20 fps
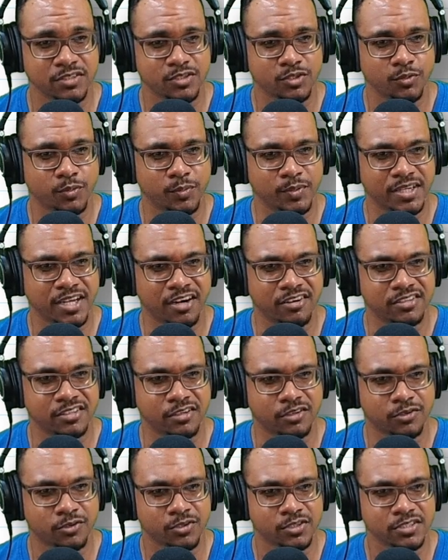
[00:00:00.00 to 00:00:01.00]
So when we carry it
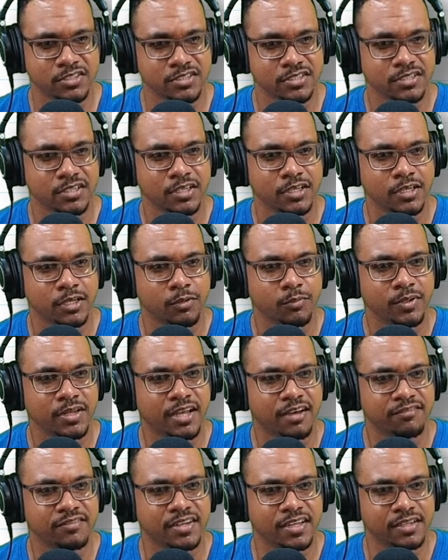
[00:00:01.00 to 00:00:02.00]
across, we'll
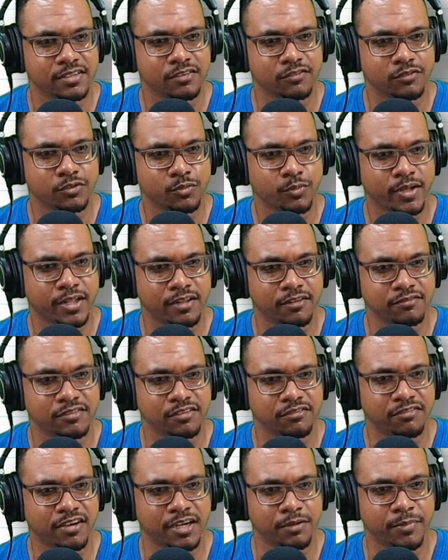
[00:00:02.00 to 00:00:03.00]
have -12
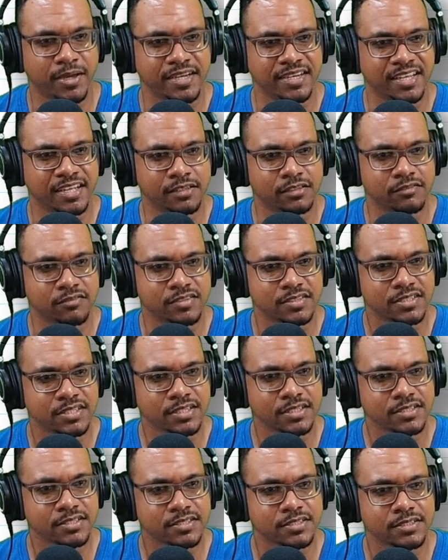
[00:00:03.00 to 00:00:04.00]
divided by
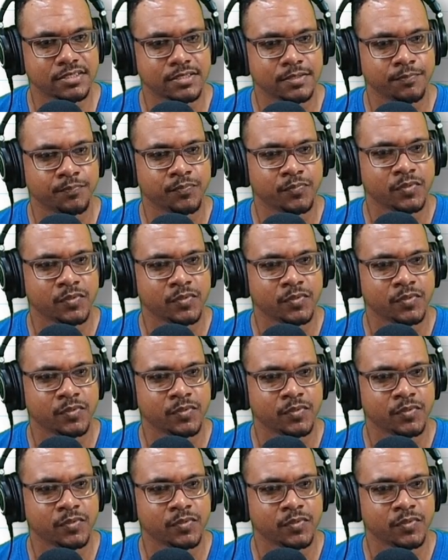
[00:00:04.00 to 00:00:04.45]
-6.